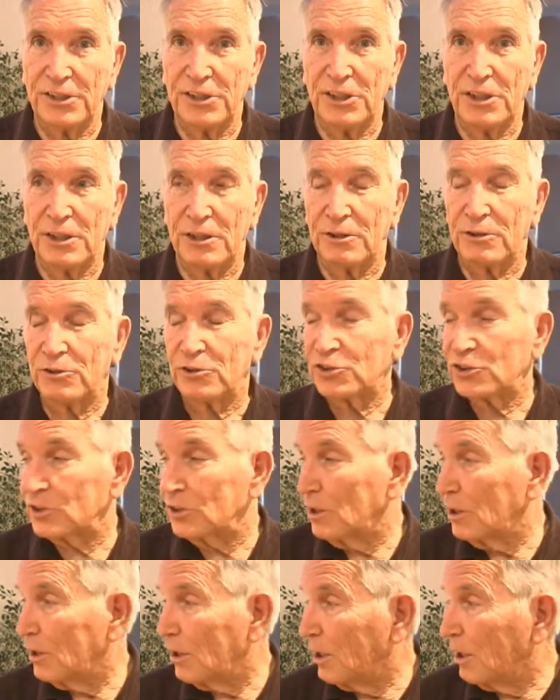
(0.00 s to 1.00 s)
10
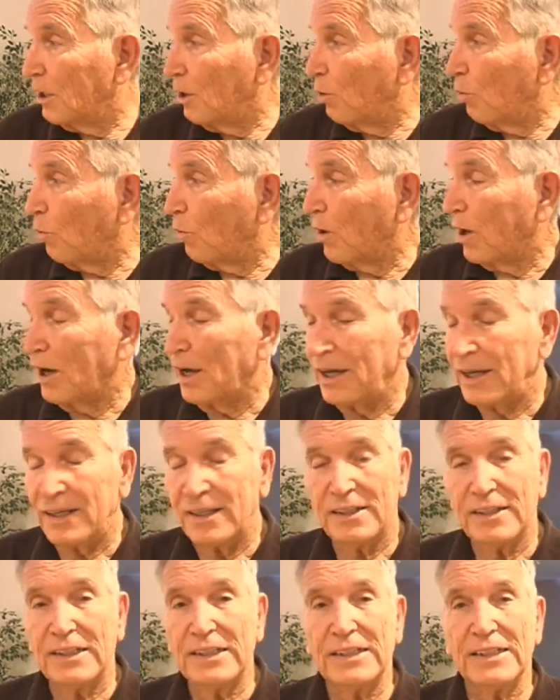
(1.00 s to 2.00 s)
years,
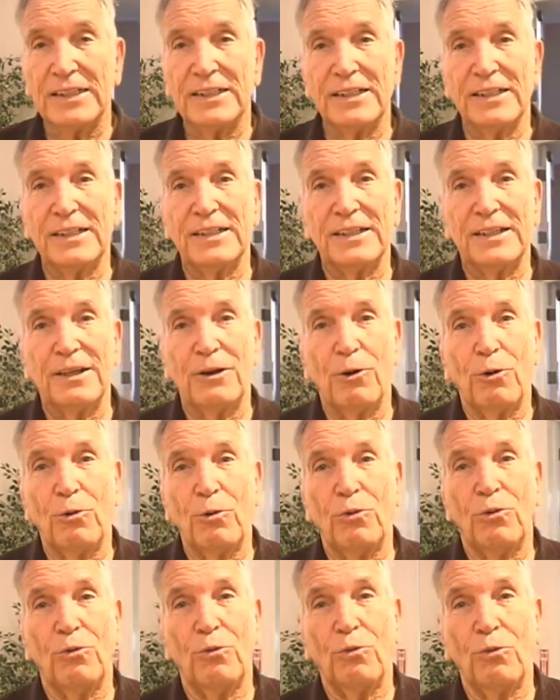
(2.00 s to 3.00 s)
why
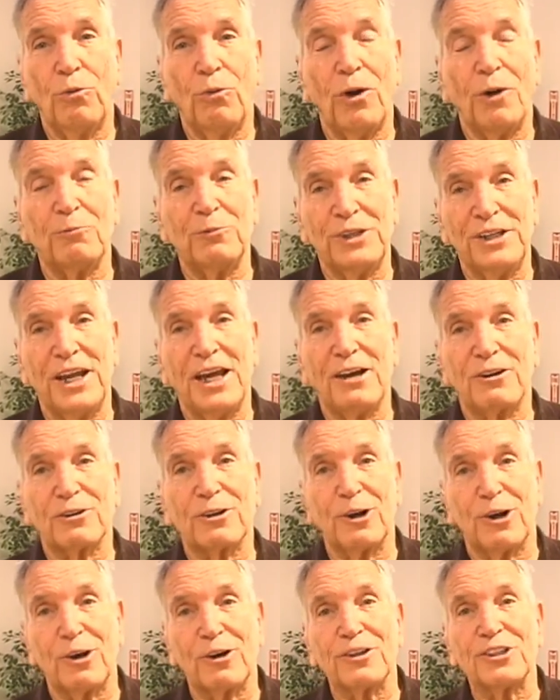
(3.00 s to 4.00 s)
what we now
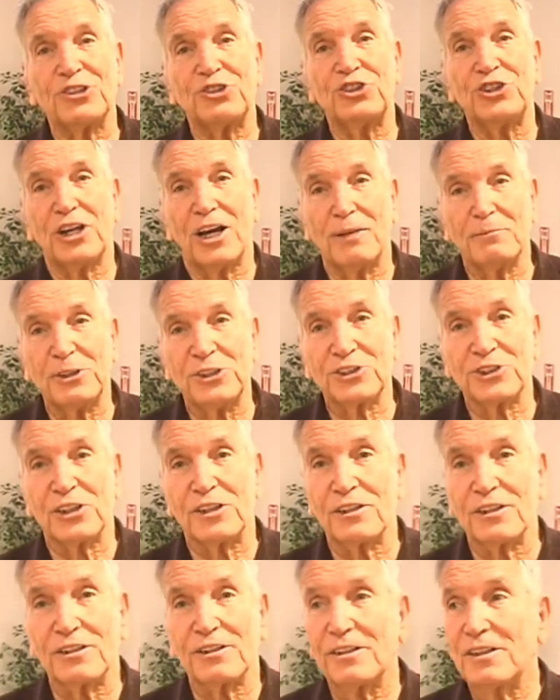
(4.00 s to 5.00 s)
call the
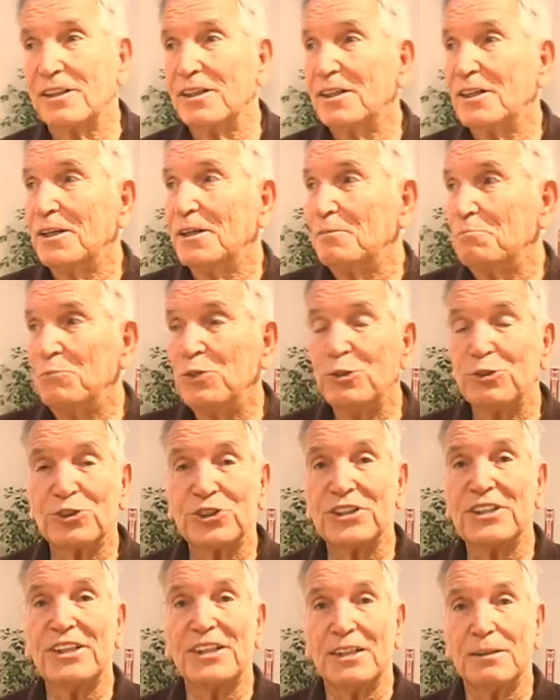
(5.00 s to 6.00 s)
Chamizal
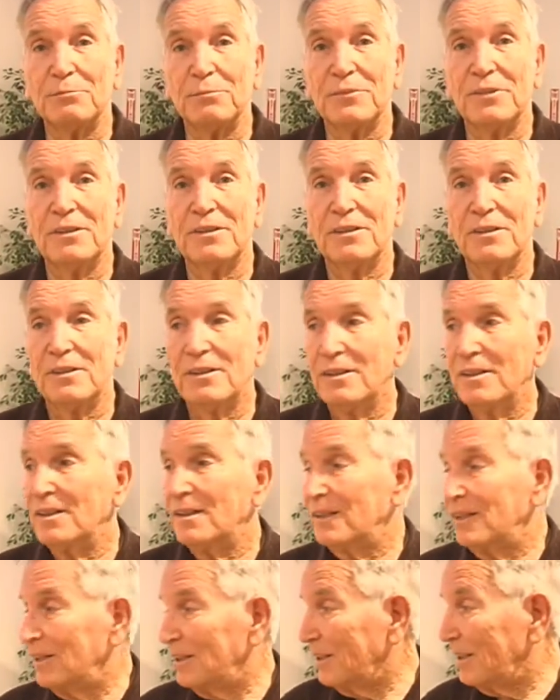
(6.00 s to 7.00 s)
Museum
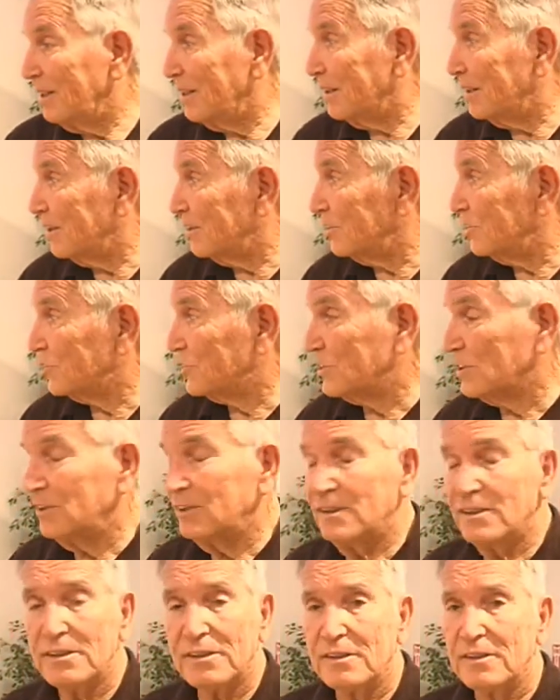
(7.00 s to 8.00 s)

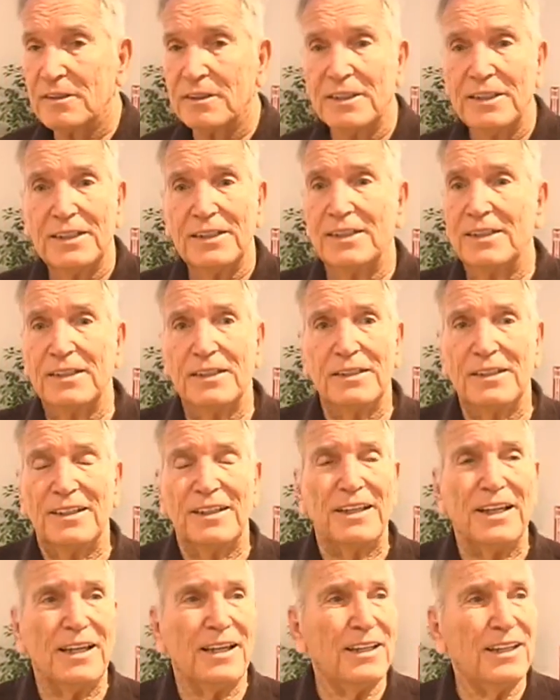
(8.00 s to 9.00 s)
is,
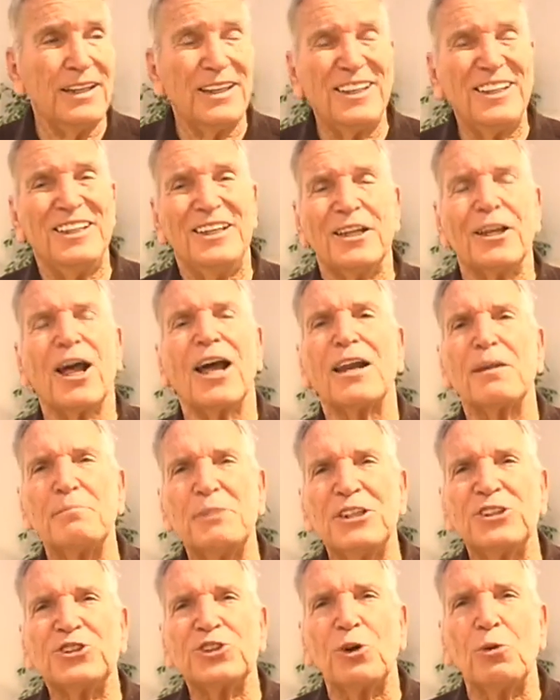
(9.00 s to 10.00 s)
it ought to
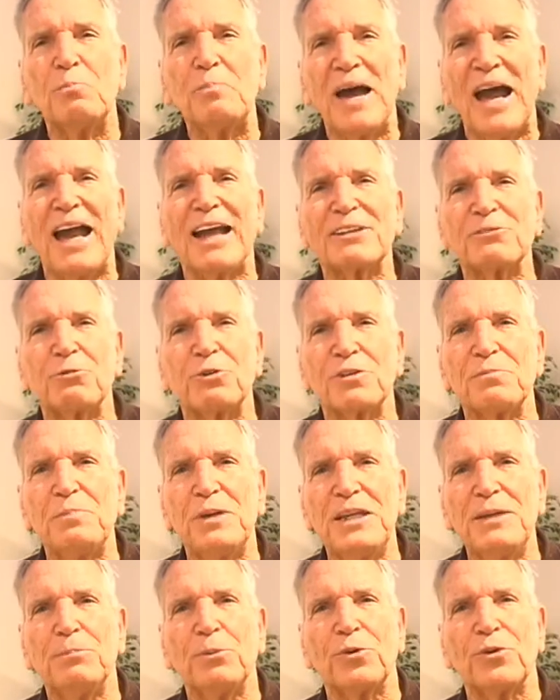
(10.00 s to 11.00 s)
be so packed
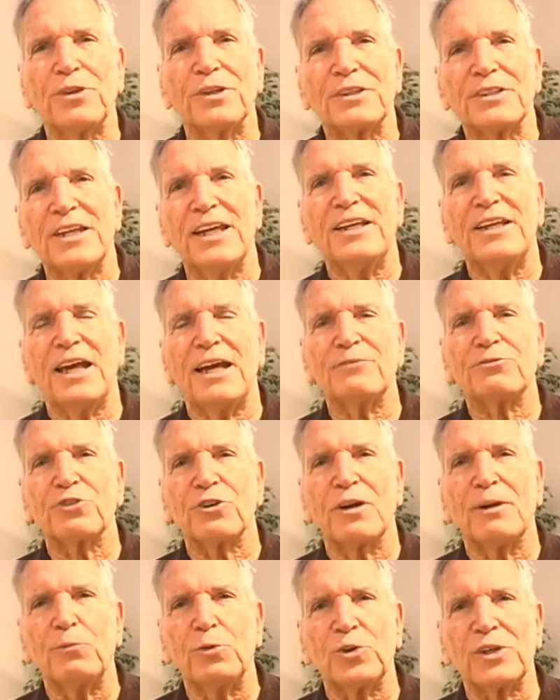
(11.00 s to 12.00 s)
with people that they'd have
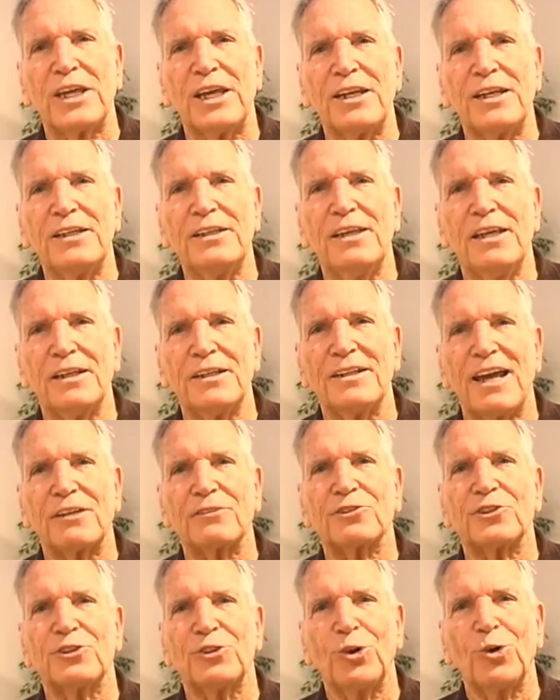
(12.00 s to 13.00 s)
trouble getting in and
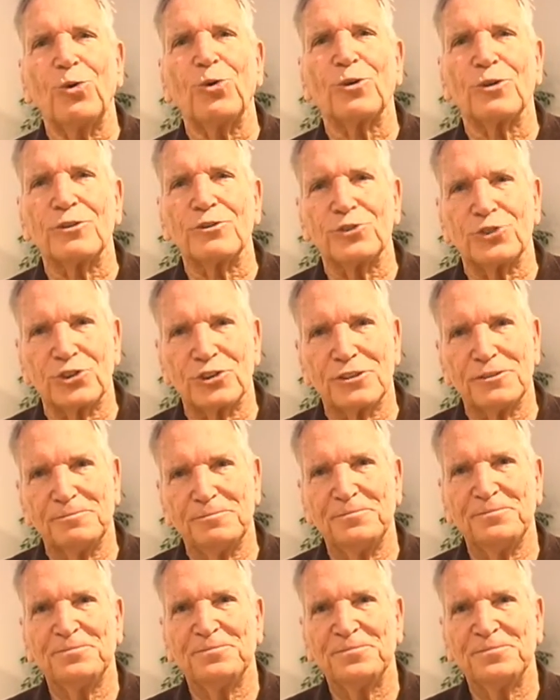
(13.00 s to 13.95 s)
out the doors.